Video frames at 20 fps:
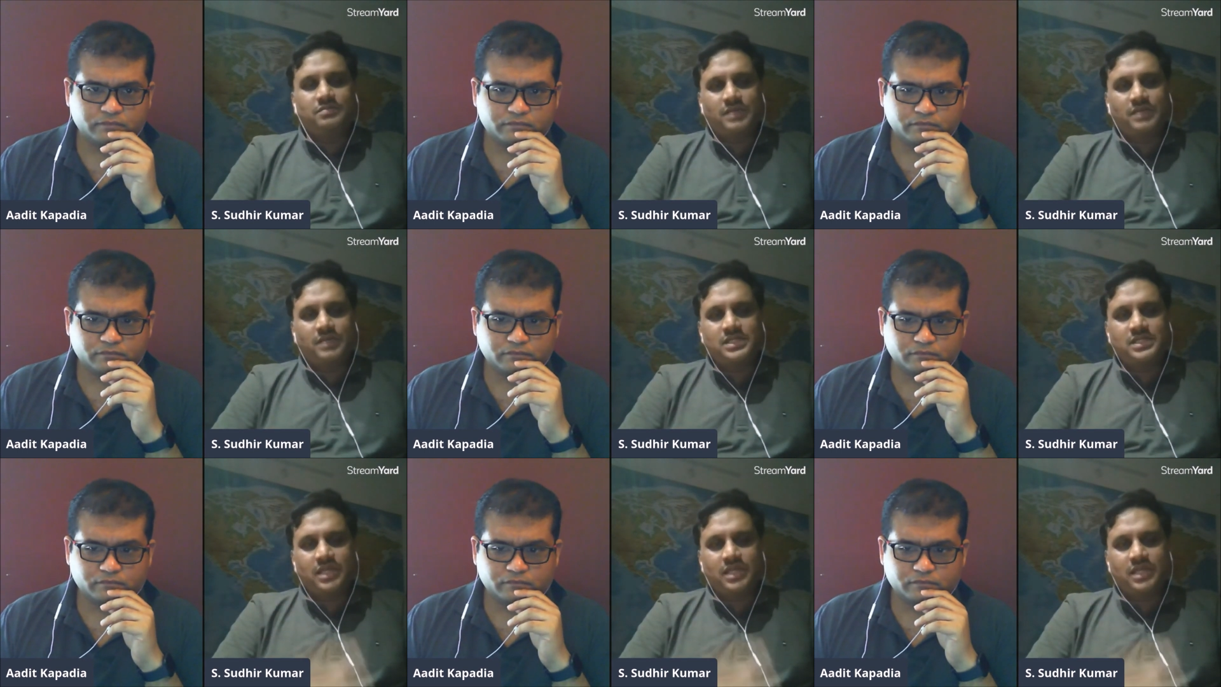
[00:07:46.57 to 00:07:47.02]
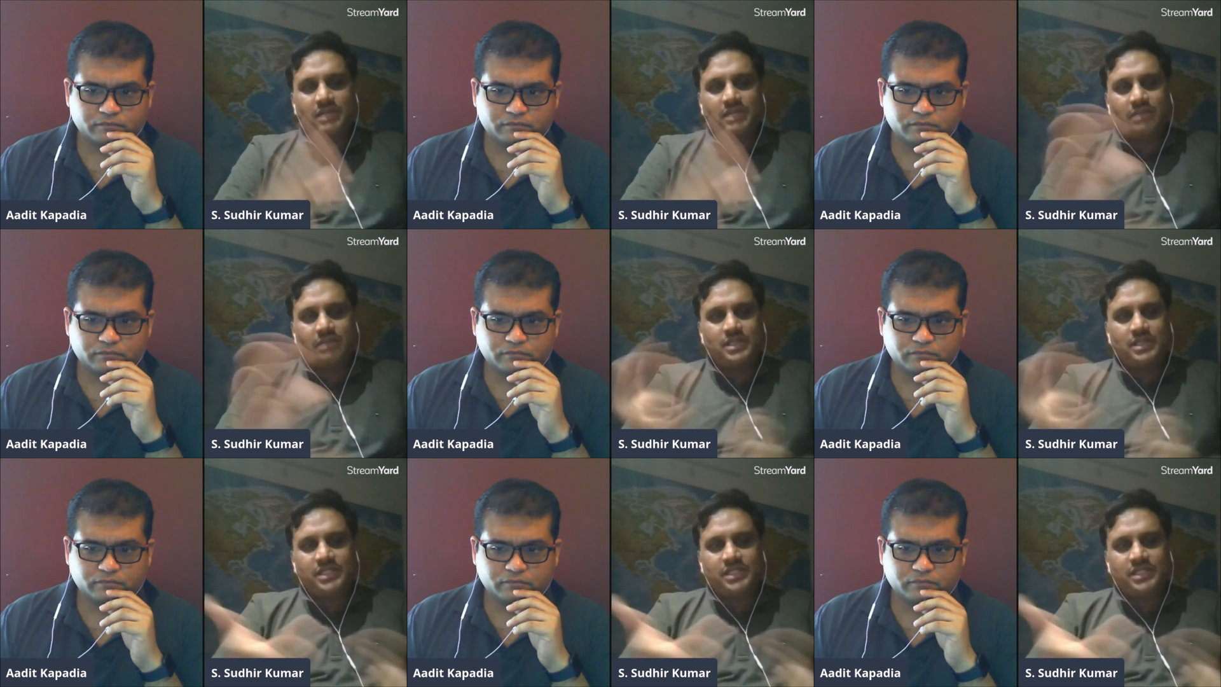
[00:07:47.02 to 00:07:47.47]
Speaker 1: Basically,
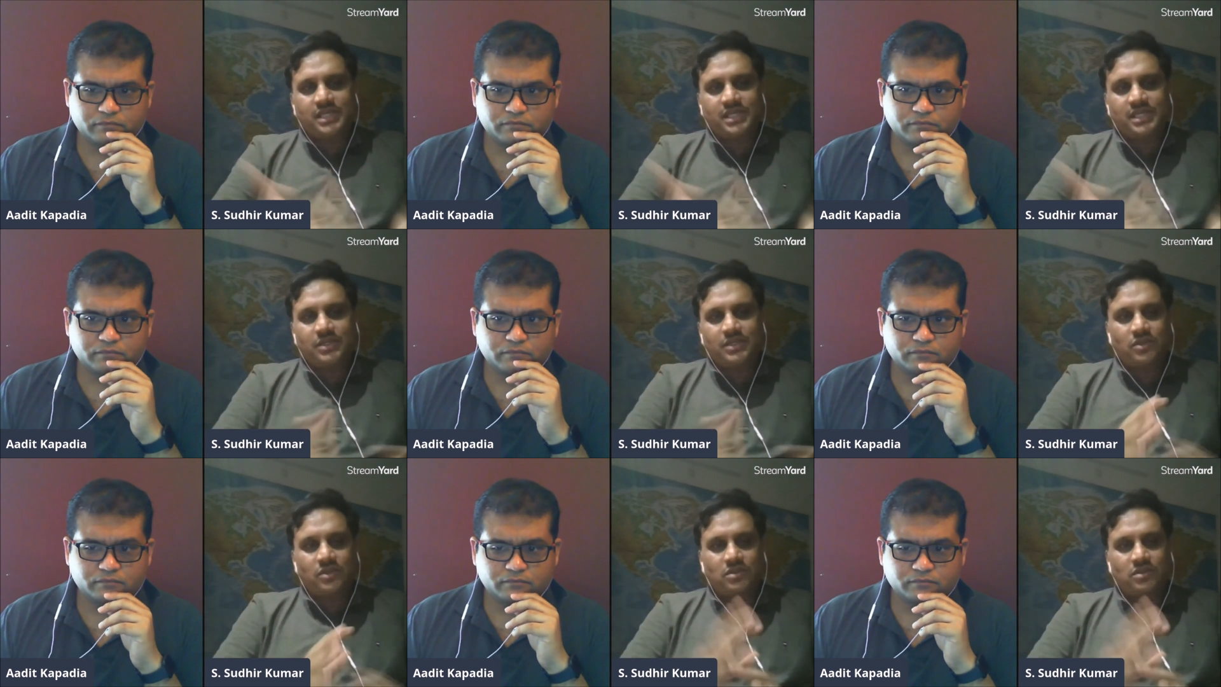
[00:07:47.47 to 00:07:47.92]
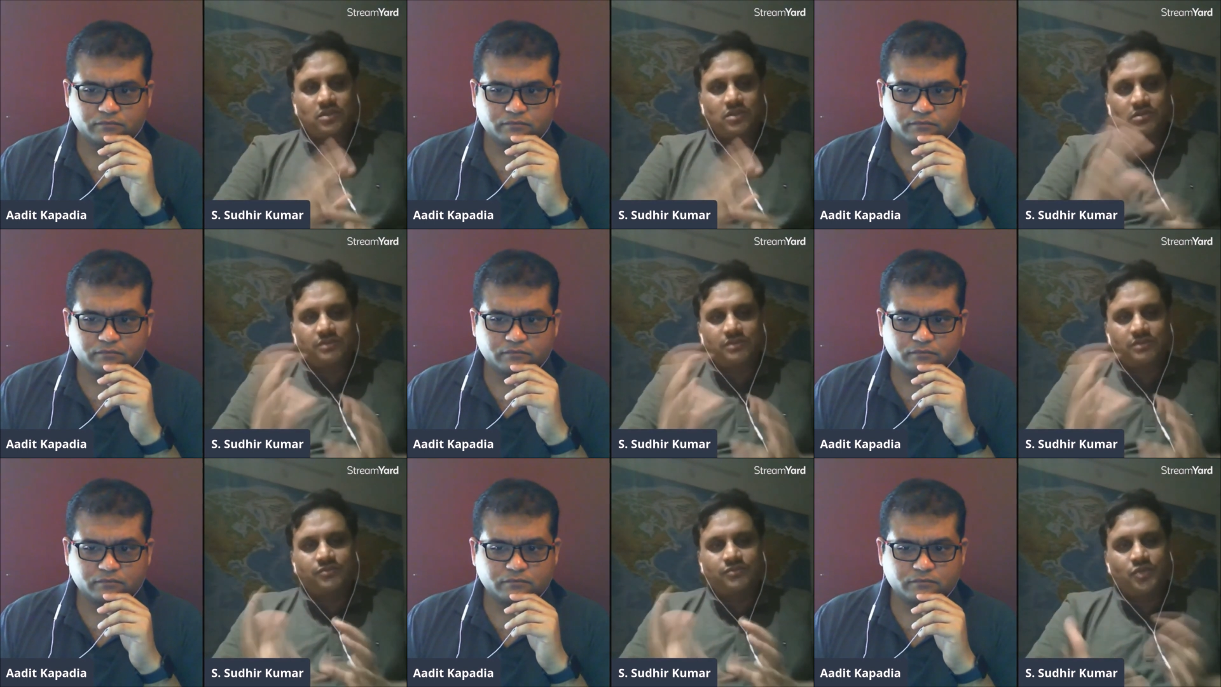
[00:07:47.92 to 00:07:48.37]
merging. You know,
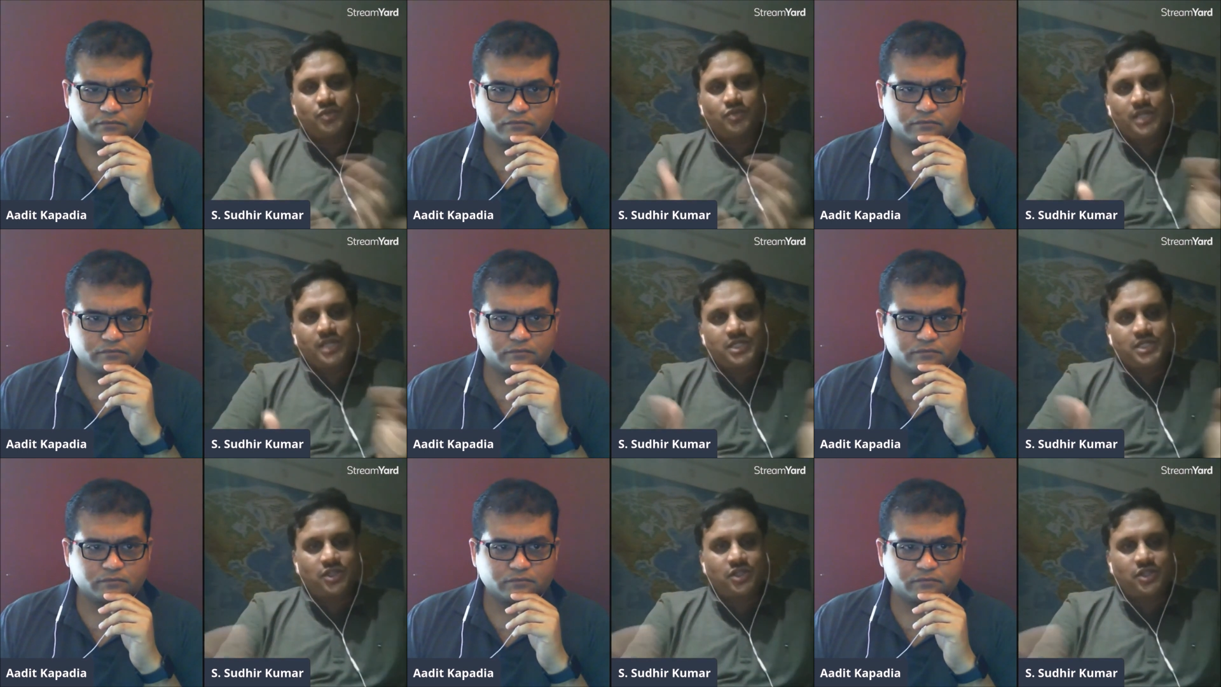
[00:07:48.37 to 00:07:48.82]
if two thirds